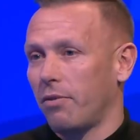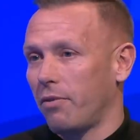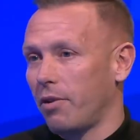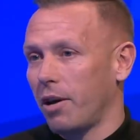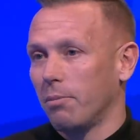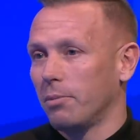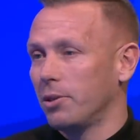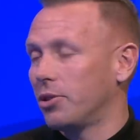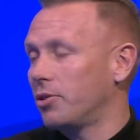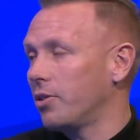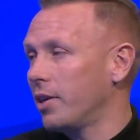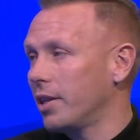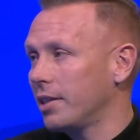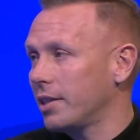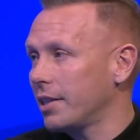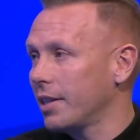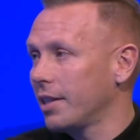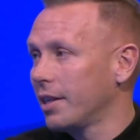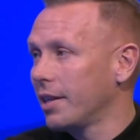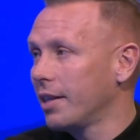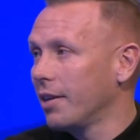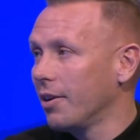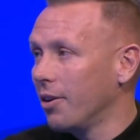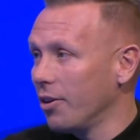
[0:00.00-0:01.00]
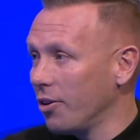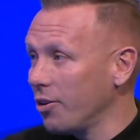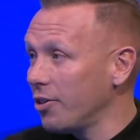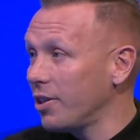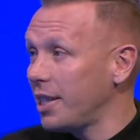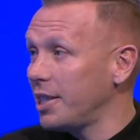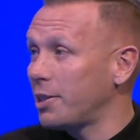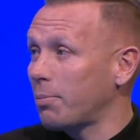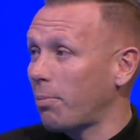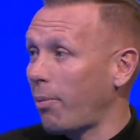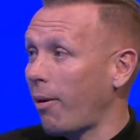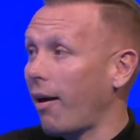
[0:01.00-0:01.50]
for Real hmm. Madrid. All
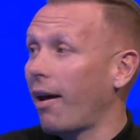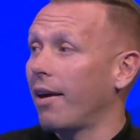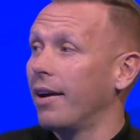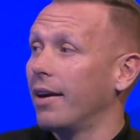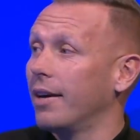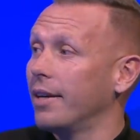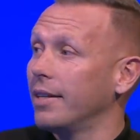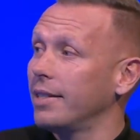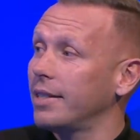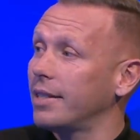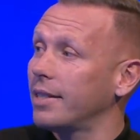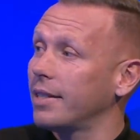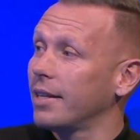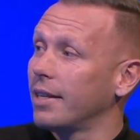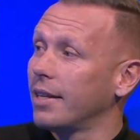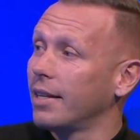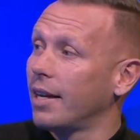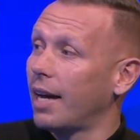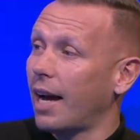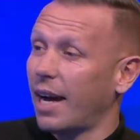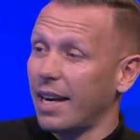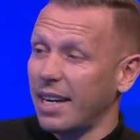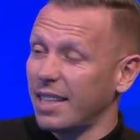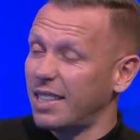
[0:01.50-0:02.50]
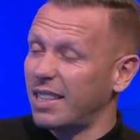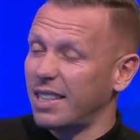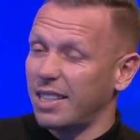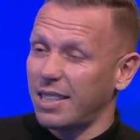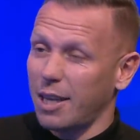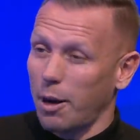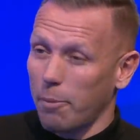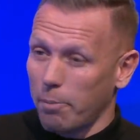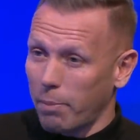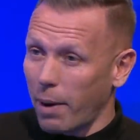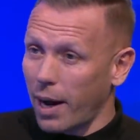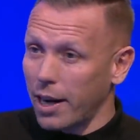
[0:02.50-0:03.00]
these players, and that's the
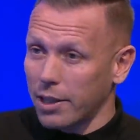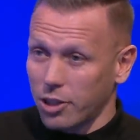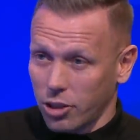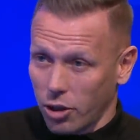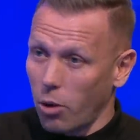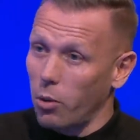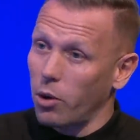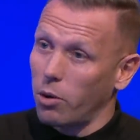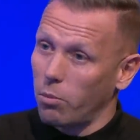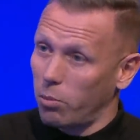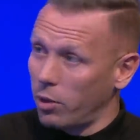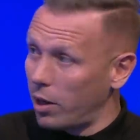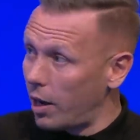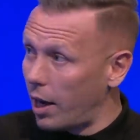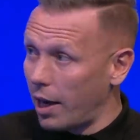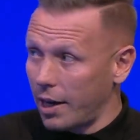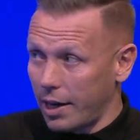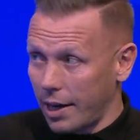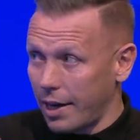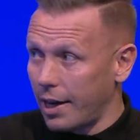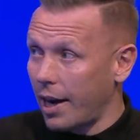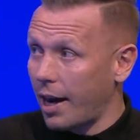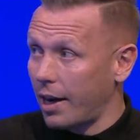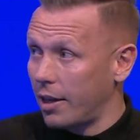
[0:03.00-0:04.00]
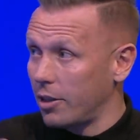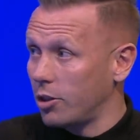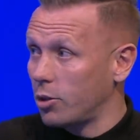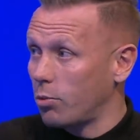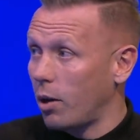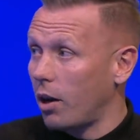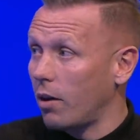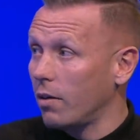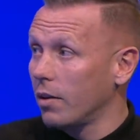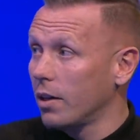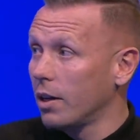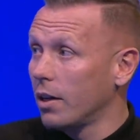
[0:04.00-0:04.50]
same. Barcelona are in that as
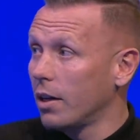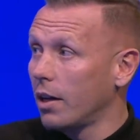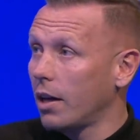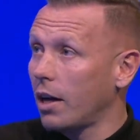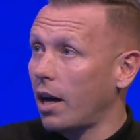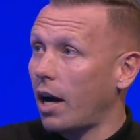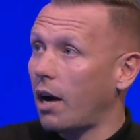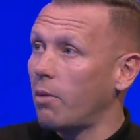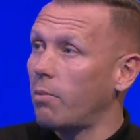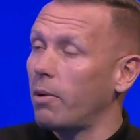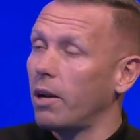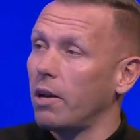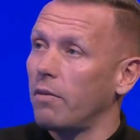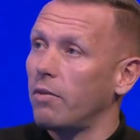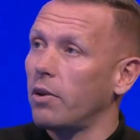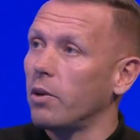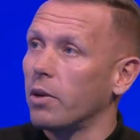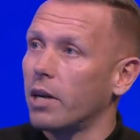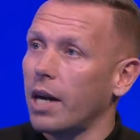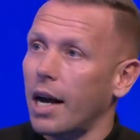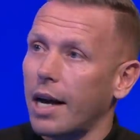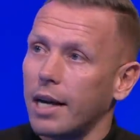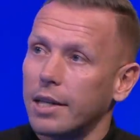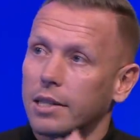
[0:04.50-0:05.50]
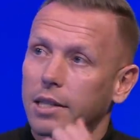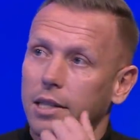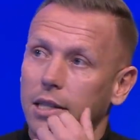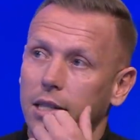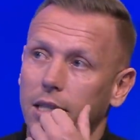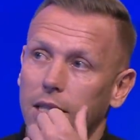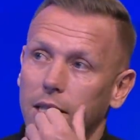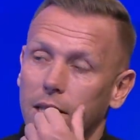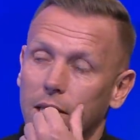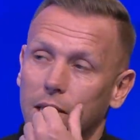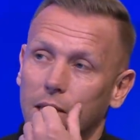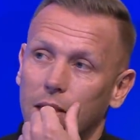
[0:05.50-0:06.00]
well. Mm. I believe you can
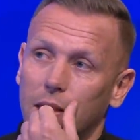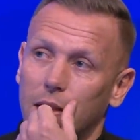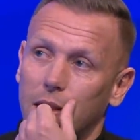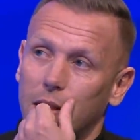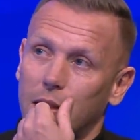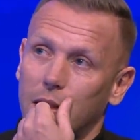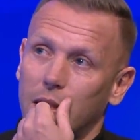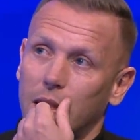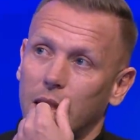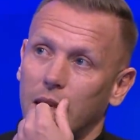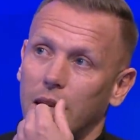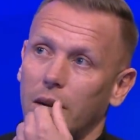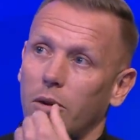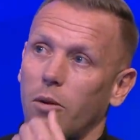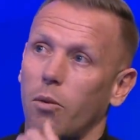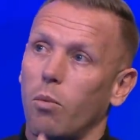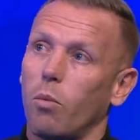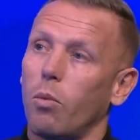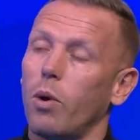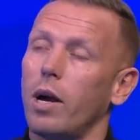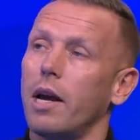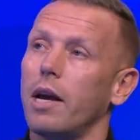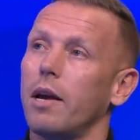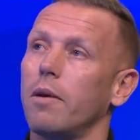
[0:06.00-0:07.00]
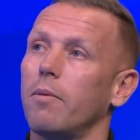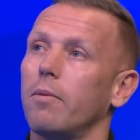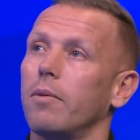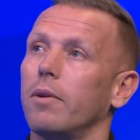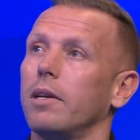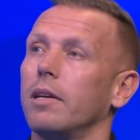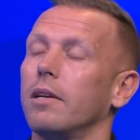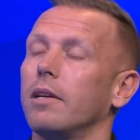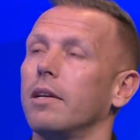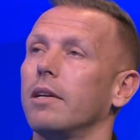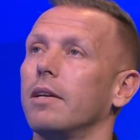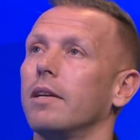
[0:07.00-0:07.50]
ask, you know, where,
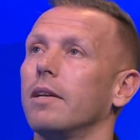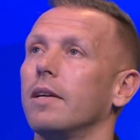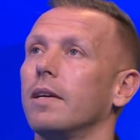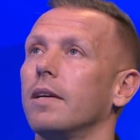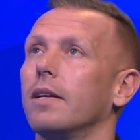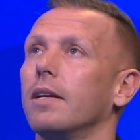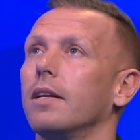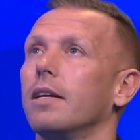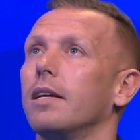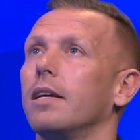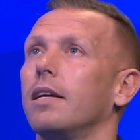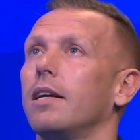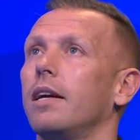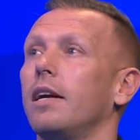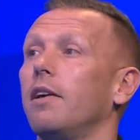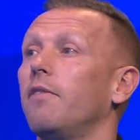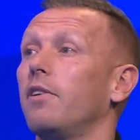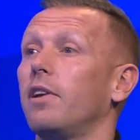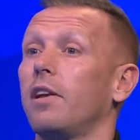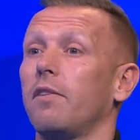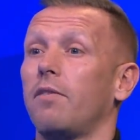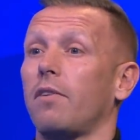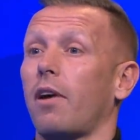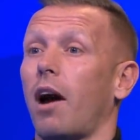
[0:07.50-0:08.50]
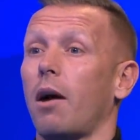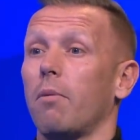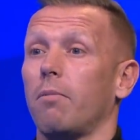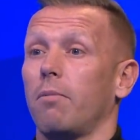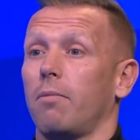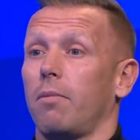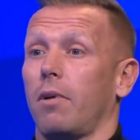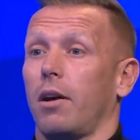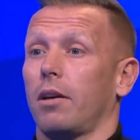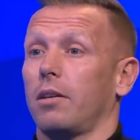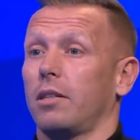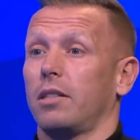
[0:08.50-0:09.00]
even if
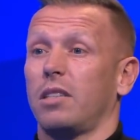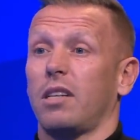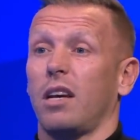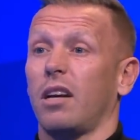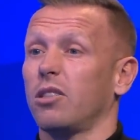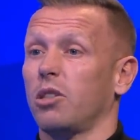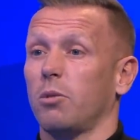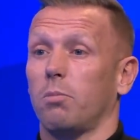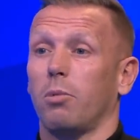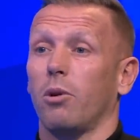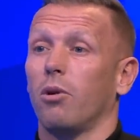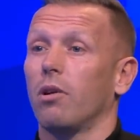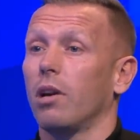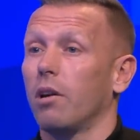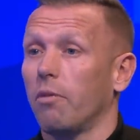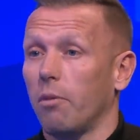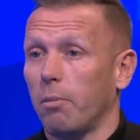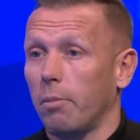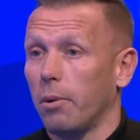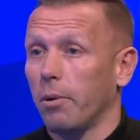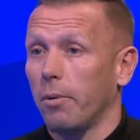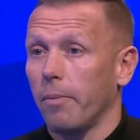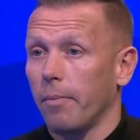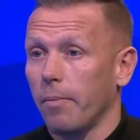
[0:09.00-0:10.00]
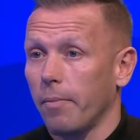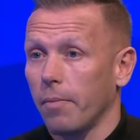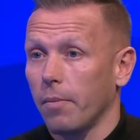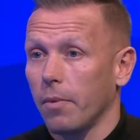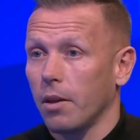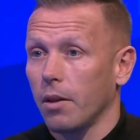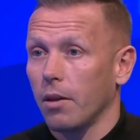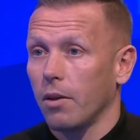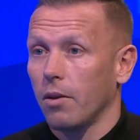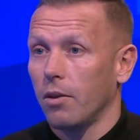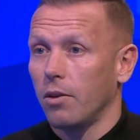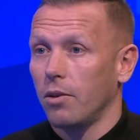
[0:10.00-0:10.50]
I'm like, say I support Liverpool.
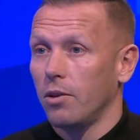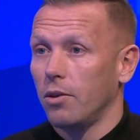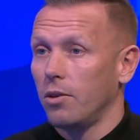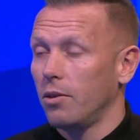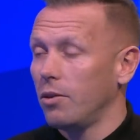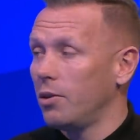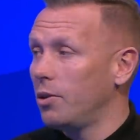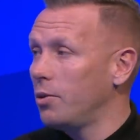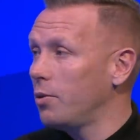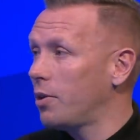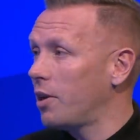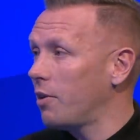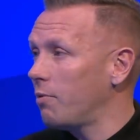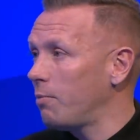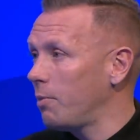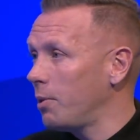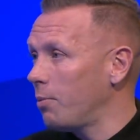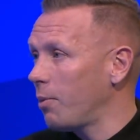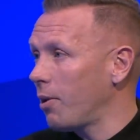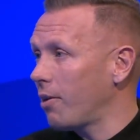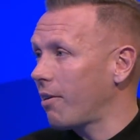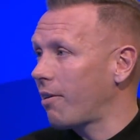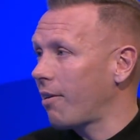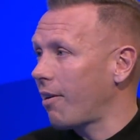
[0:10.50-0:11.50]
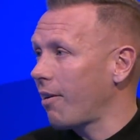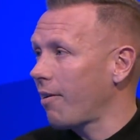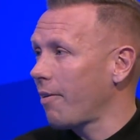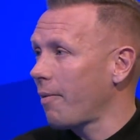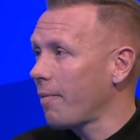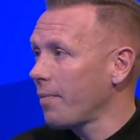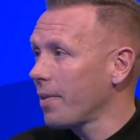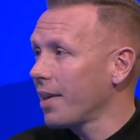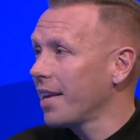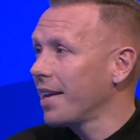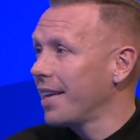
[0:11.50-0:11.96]
Mm you give me one. Say you do.